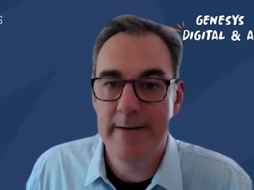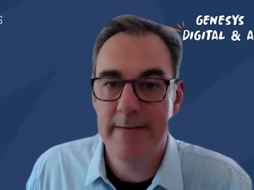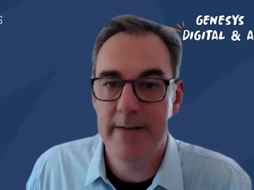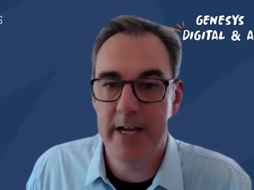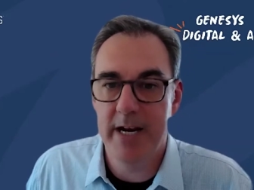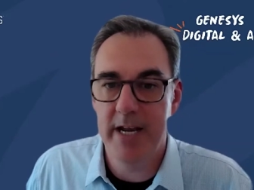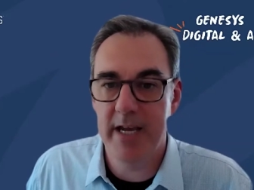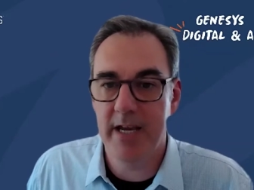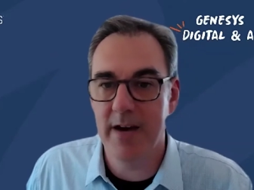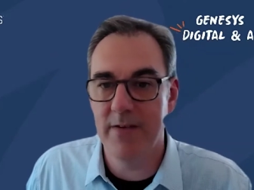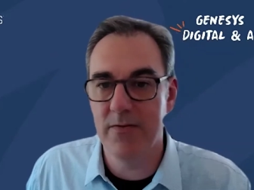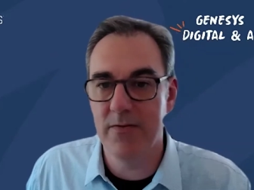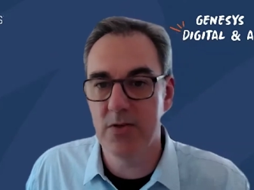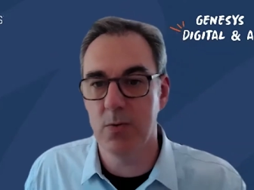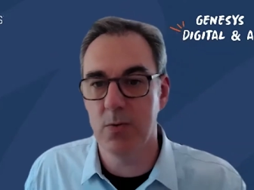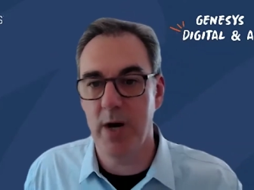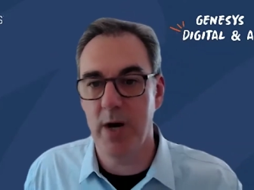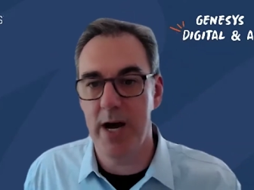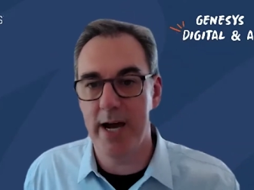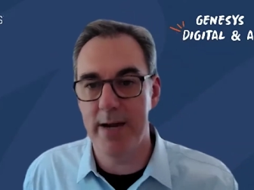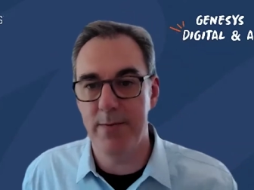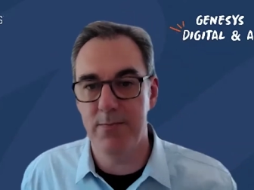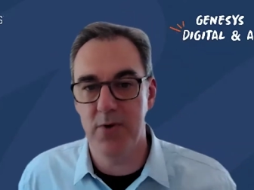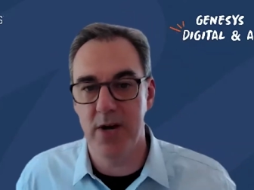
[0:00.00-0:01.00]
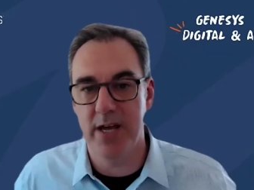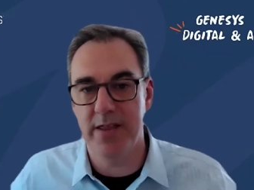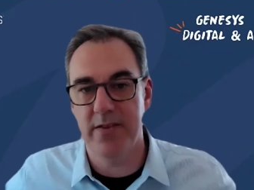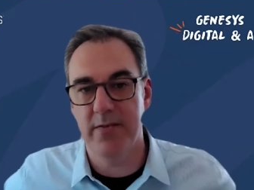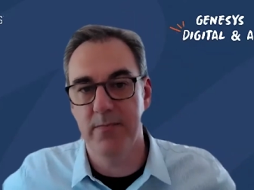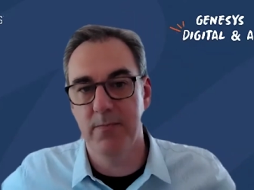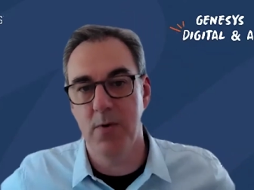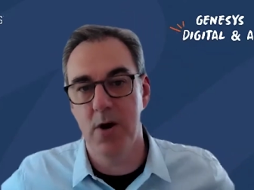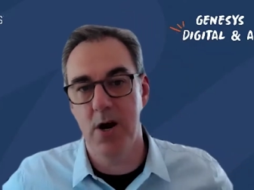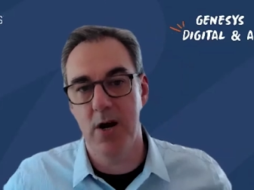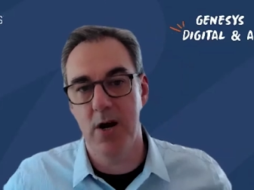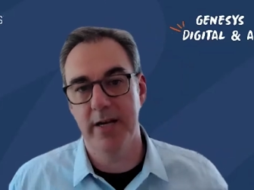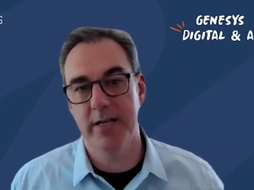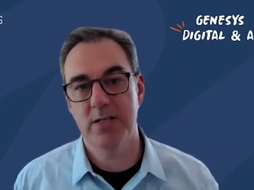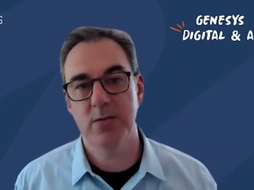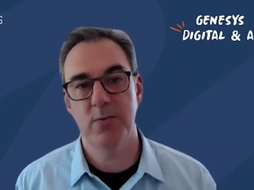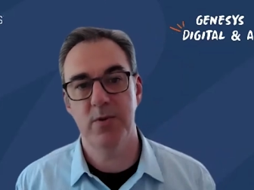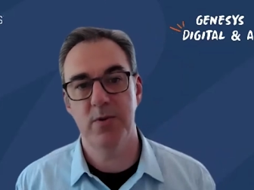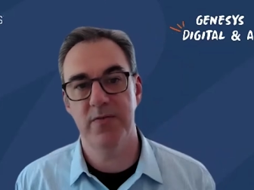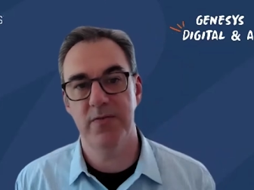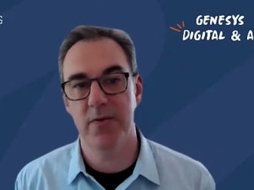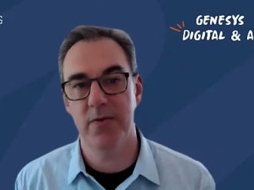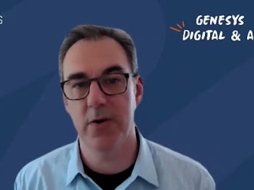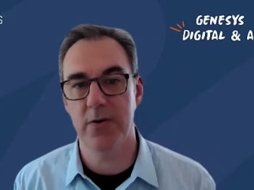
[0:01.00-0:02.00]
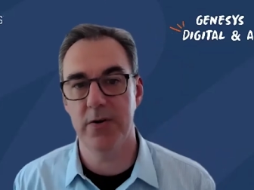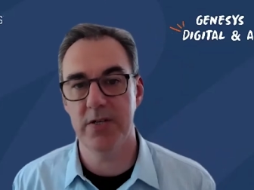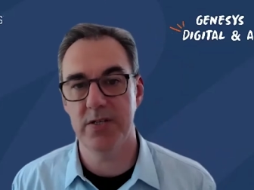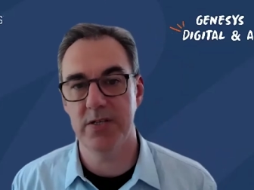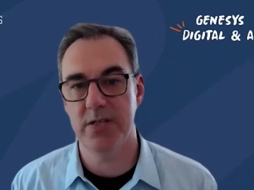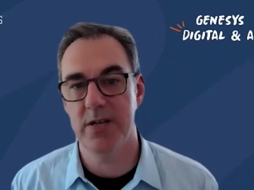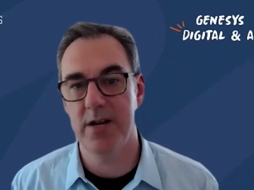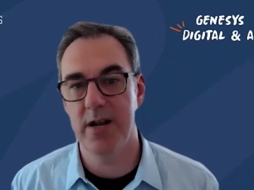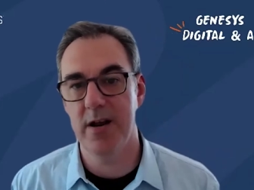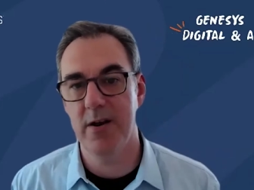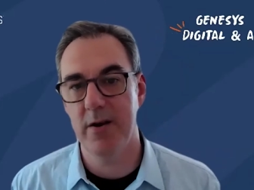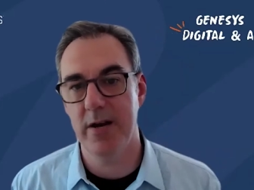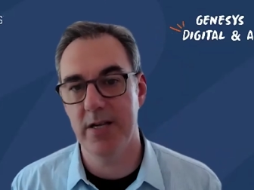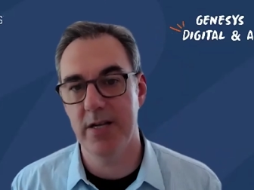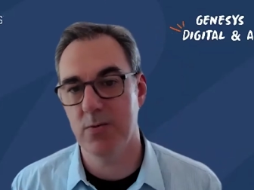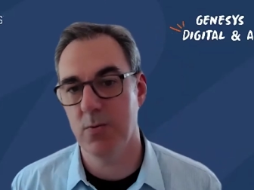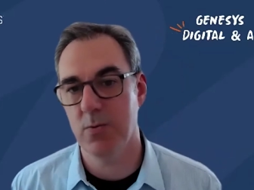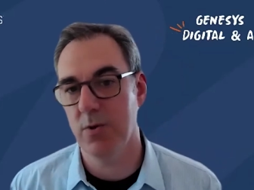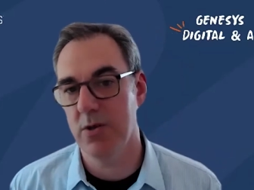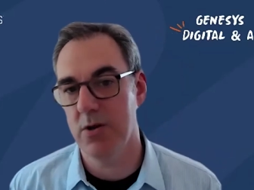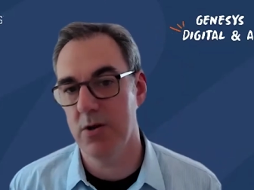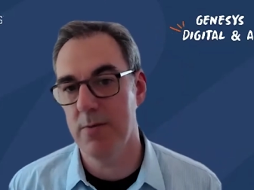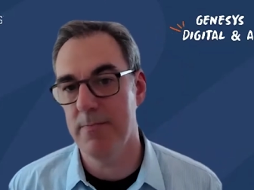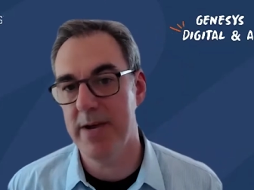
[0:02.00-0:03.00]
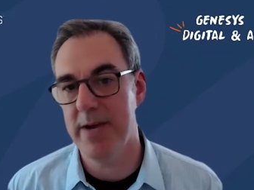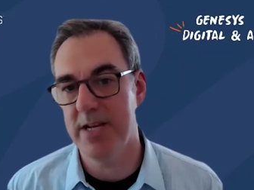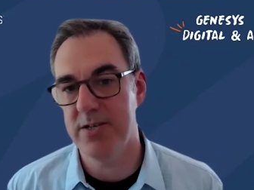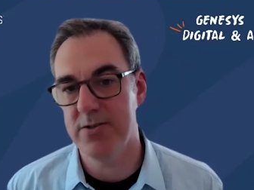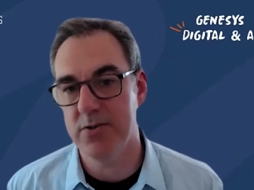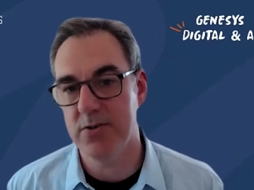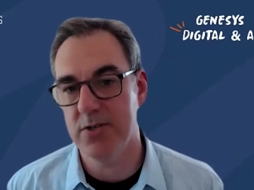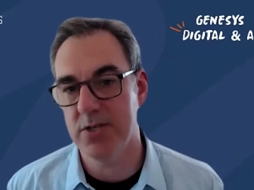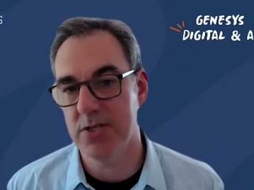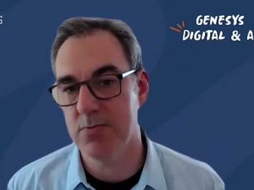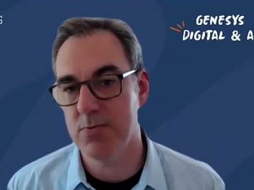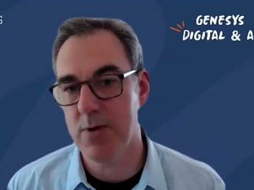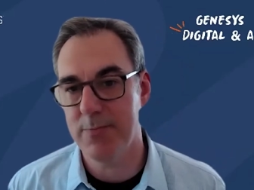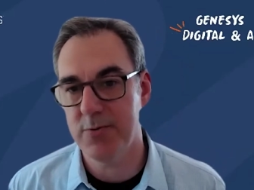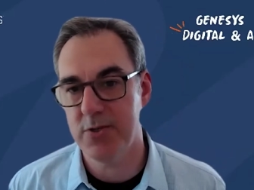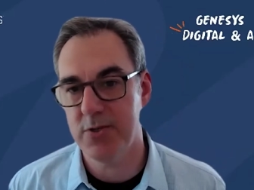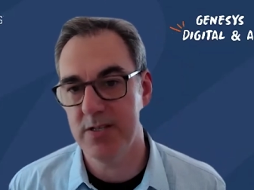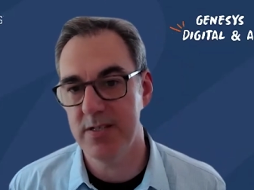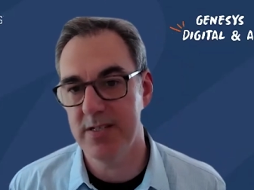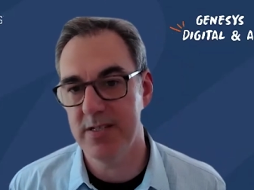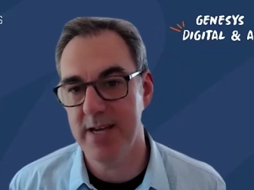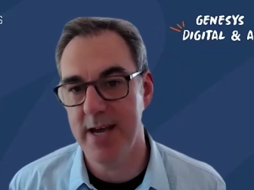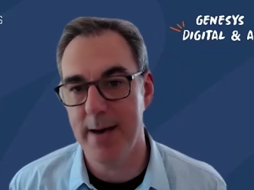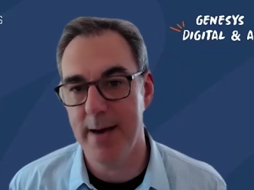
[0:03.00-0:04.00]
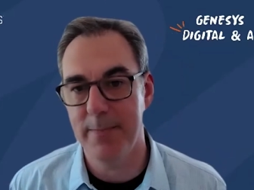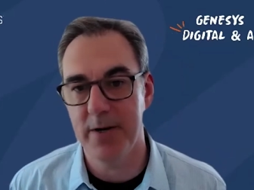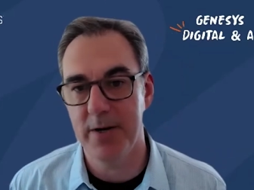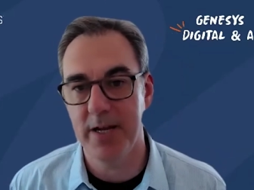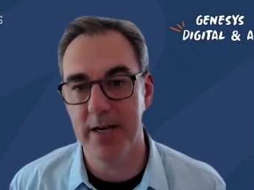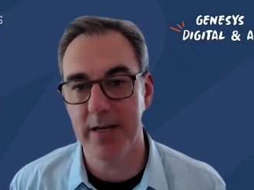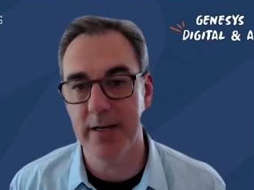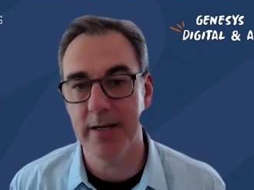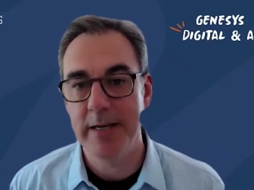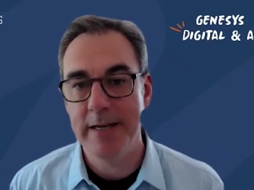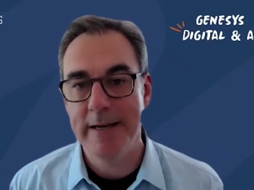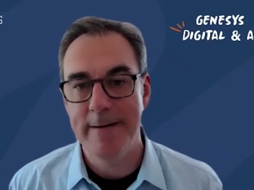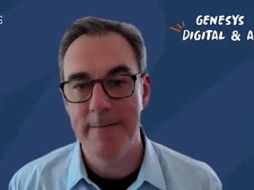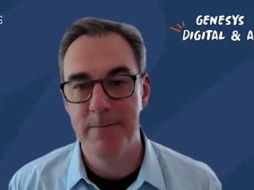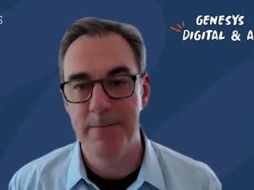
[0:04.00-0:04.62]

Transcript: And he covers a wide breadth of markets with a focus on areas where there are major disruptions happening,